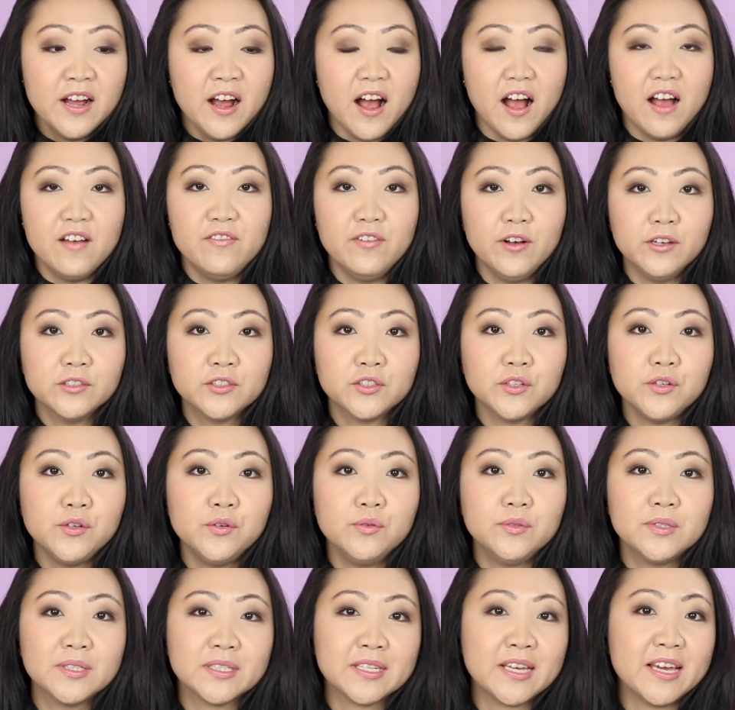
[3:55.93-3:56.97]
I've also
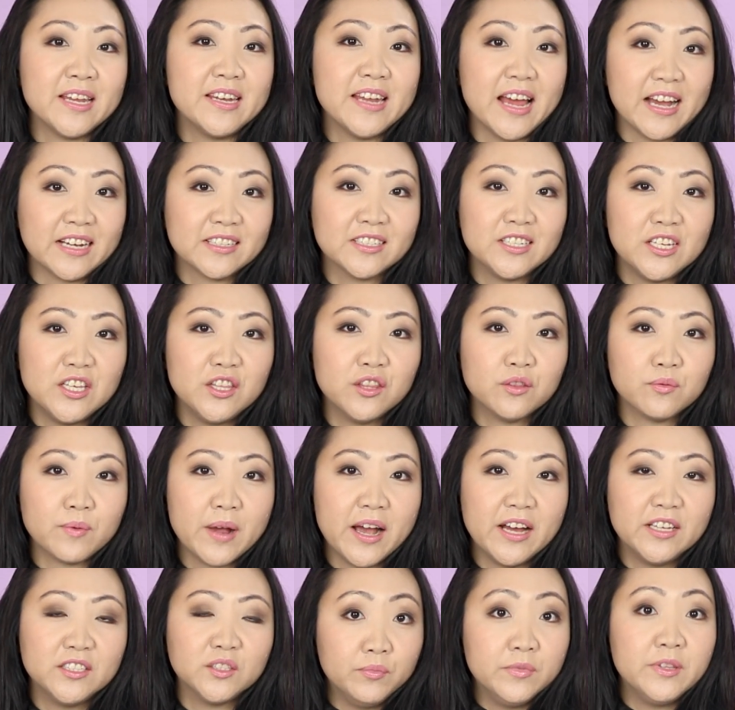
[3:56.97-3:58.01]
used connecting
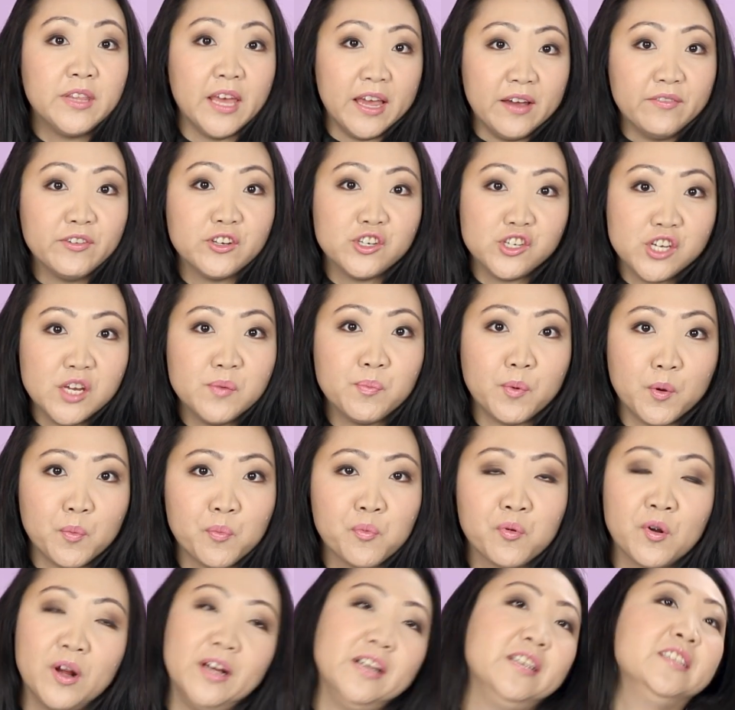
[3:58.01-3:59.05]
threads. They have a cheaper
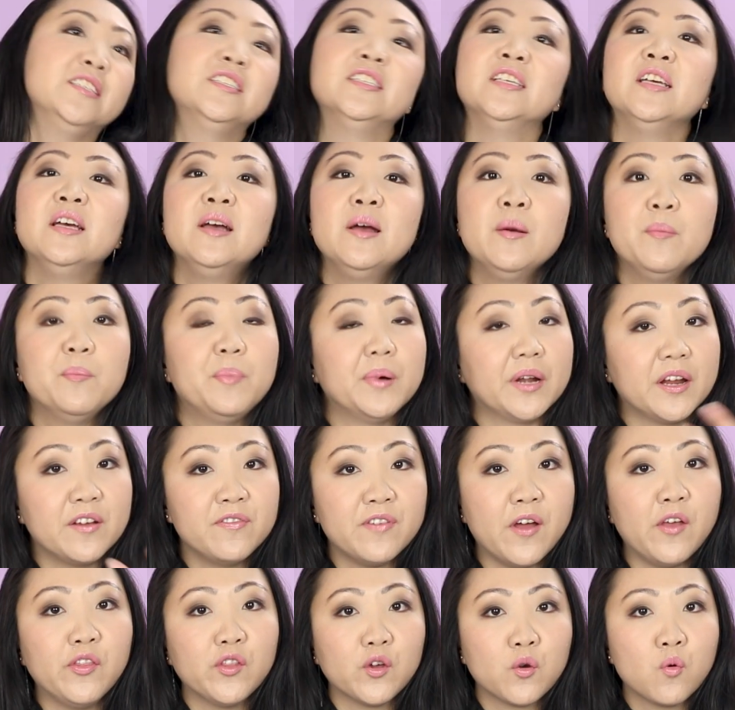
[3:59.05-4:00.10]
price, but I
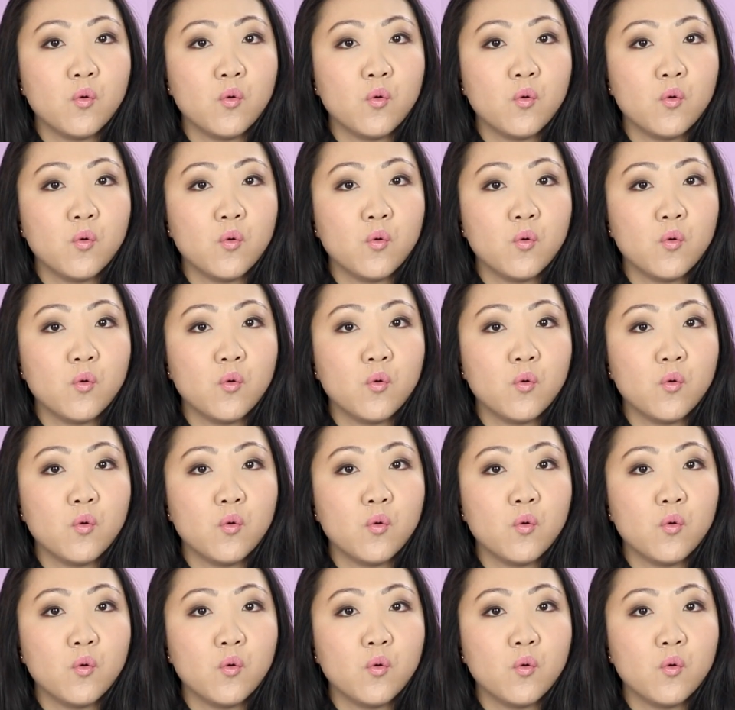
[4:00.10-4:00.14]
found the